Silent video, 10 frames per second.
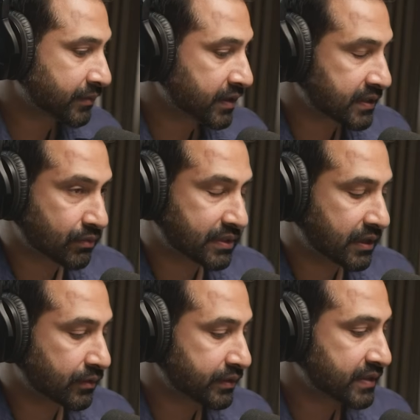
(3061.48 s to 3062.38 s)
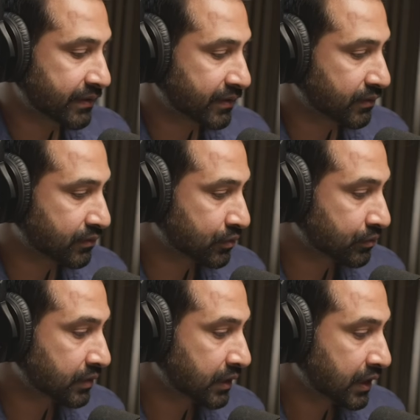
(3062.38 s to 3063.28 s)
Gaza, was killed on the 7th
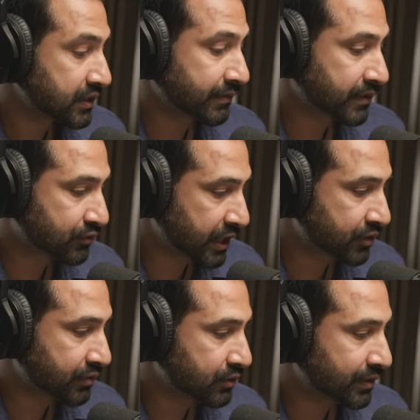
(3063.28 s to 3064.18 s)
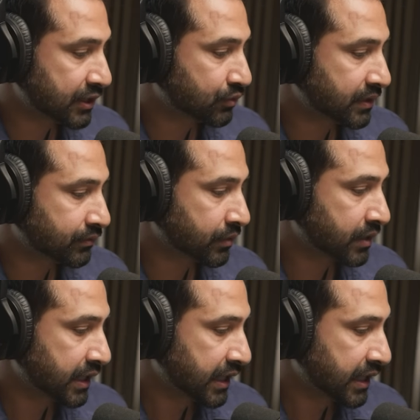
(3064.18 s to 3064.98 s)
of January 2024.